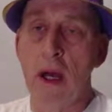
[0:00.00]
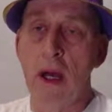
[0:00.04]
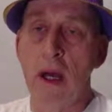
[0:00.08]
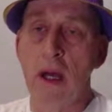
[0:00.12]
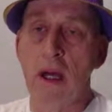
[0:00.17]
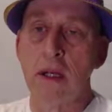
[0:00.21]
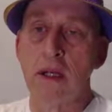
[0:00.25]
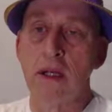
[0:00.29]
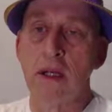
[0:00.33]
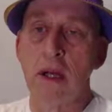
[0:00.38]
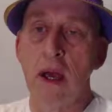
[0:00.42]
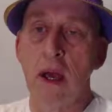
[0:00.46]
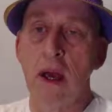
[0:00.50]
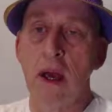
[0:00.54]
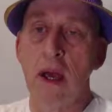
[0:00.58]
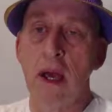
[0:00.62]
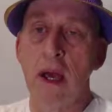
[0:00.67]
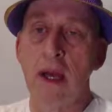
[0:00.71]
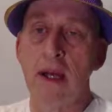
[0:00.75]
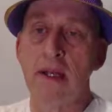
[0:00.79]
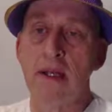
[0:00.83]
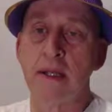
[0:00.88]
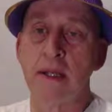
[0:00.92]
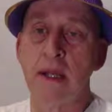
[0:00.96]
So
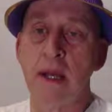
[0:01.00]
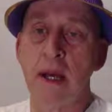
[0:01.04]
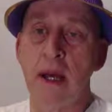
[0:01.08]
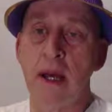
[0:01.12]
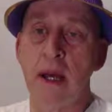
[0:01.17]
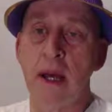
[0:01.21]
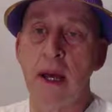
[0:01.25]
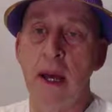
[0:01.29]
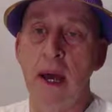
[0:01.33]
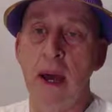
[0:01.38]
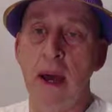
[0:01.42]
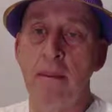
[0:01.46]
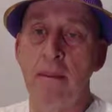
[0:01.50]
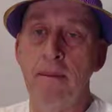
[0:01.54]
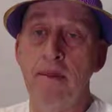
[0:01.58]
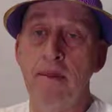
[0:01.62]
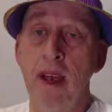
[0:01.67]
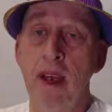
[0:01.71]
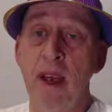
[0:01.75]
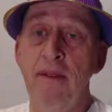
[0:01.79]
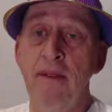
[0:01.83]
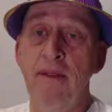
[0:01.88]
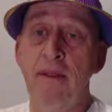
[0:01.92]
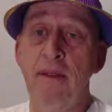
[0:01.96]
here's
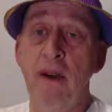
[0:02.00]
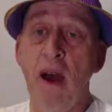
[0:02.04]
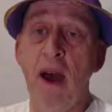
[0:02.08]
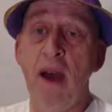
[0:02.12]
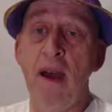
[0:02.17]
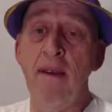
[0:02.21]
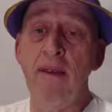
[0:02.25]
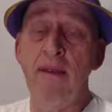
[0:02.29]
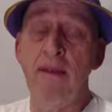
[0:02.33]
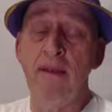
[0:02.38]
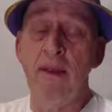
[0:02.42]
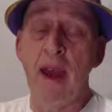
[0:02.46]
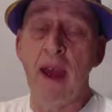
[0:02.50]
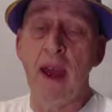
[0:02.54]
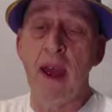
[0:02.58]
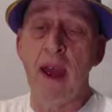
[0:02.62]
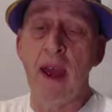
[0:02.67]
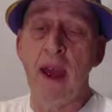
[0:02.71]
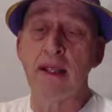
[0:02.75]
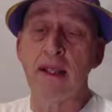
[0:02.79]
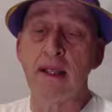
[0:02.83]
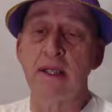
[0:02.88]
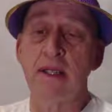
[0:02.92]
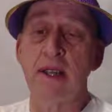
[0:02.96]
D5
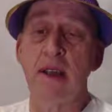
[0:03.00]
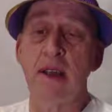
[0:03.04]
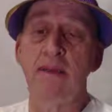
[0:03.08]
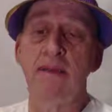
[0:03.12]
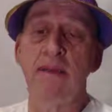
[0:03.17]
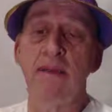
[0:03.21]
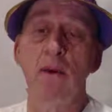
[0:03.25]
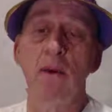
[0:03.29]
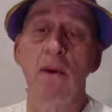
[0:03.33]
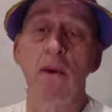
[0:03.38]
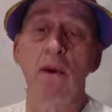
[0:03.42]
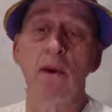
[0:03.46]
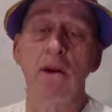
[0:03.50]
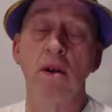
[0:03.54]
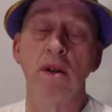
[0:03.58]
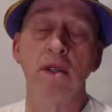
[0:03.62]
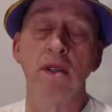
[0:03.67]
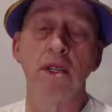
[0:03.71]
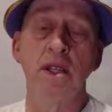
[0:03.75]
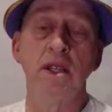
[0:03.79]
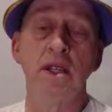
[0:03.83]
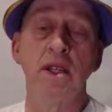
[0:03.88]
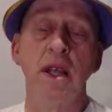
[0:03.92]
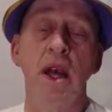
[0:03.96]
and C4.
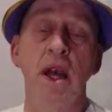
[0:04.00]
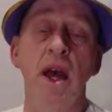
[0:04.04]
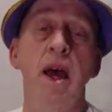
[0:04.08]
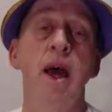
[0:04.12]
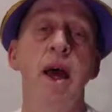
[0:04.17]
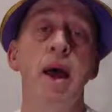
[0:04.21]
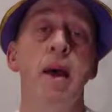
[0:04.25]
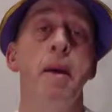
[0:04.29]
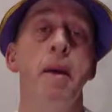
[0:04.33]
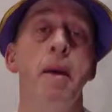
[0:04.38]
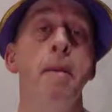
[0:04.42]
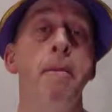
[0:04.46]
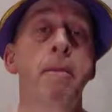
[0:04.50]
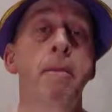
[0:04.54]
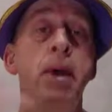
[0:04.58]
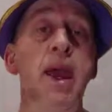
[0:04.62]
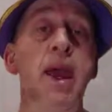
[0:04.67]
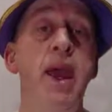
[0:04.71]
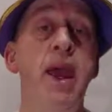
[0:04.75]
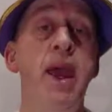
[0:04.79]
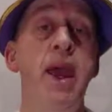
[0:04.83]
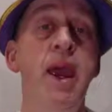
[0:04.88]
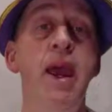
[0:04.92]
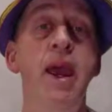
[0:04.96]
Just
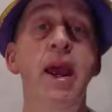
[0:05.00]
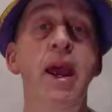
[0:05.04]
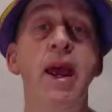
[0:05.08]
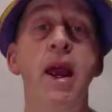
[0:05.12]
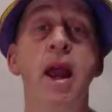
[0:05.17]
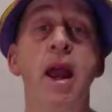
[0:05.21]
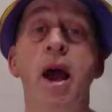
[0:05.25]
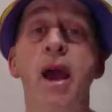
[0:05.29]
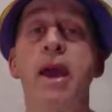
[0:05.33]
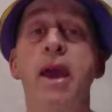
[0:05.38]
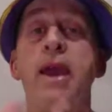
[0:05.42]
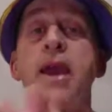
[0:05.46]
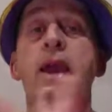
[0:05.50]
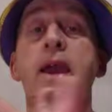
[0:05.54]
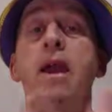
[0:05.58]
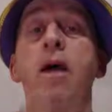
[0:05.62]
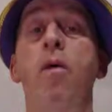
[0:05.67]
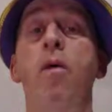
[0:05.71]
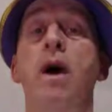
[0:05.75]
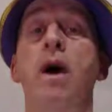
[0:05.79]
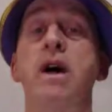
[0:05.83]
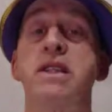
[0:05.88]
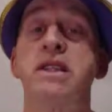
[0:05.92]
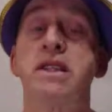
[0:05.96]
be like a
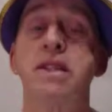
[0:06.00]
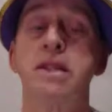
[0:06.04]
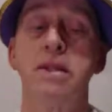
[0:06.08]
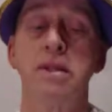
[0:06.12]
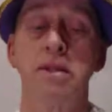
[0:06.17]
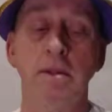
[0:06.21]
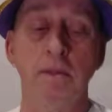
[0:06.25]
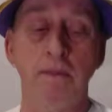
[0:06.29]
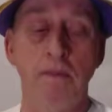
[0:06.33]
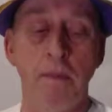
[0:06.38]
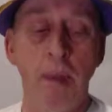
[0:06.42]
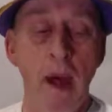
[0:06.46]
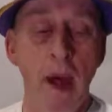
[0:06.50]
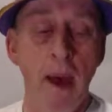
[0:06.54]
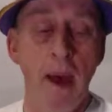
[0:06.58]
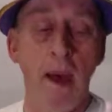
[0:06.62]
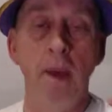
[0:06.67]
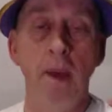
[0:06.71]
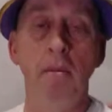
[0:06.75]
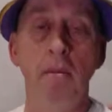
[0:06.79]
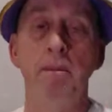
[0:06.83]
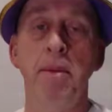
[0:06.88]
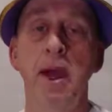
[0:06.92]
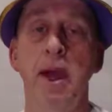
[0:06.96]
wasp.
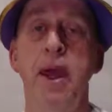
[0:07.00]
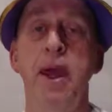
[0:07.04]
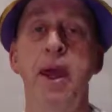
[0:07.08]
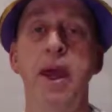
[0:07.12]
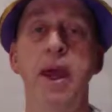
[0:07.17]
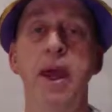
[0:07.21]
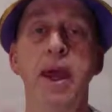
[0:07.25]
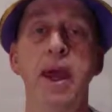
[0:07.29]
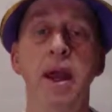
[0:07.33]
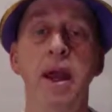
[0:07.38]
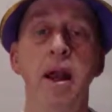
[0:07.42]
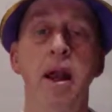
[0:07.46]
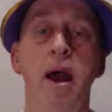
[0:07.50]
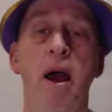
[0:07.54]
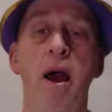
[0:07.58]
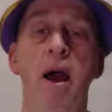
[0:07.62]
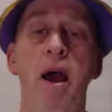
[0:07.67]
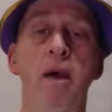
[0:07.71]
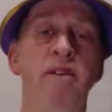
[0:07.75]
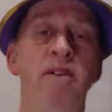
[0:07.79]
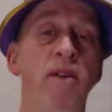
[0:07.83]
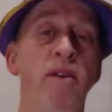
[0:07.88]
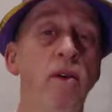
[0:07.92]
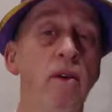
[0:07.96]
Be like
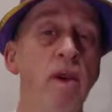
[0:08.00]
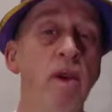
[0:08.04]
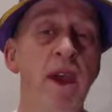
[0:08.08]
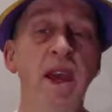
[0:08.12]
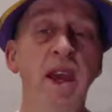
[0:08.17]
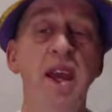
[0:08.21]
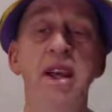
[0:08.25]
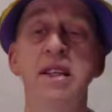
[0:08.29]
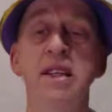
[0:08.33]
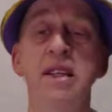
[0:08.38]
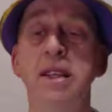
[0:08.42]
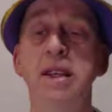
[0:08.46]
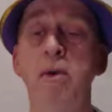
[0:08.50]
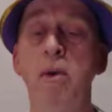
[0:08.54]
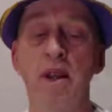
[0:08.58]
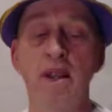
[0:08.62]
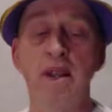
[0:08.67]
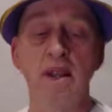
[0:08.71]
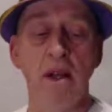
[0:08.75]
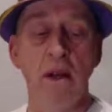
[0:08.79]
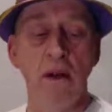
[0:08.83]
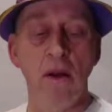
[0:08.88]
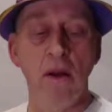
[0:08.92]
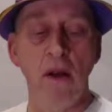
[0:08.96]
a very easy one
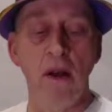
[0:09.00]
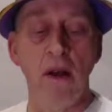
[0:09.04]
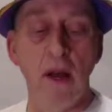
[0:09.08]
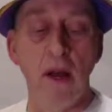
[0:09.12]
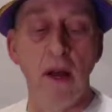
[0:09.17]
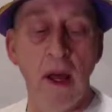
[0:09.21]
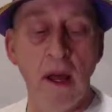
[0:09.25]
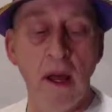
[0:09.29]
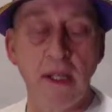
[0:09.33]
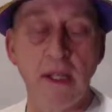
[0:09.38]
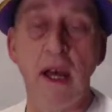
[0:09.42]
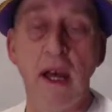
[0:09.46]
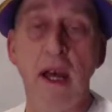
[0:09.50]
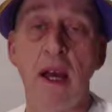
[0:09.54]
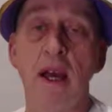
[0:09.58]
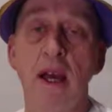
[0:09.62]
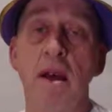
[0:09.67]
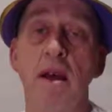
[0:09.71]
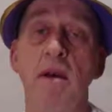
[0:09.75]
to learn, is it?